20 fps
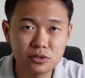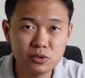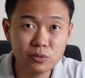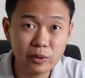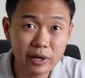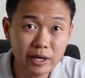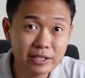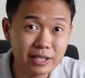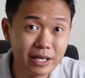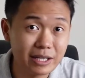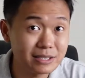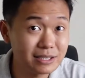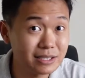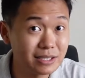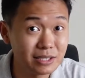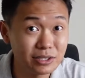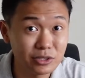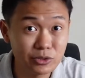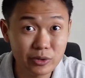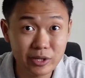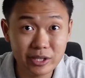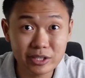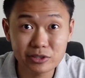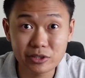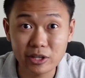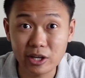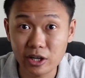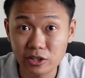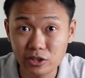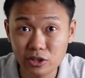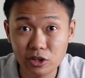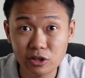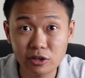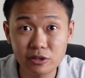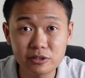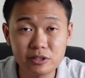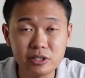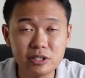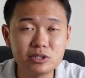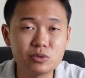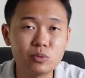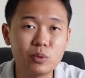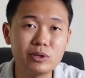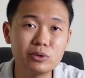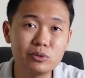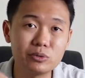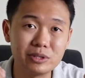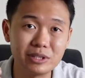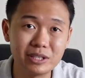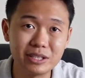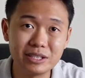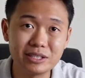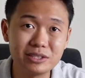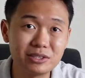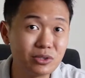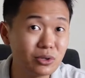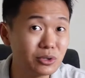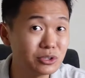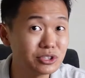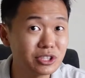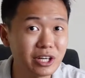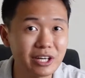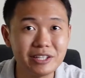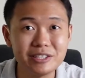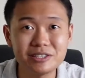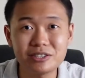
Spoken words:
why does the US authorities want to delist those Chinese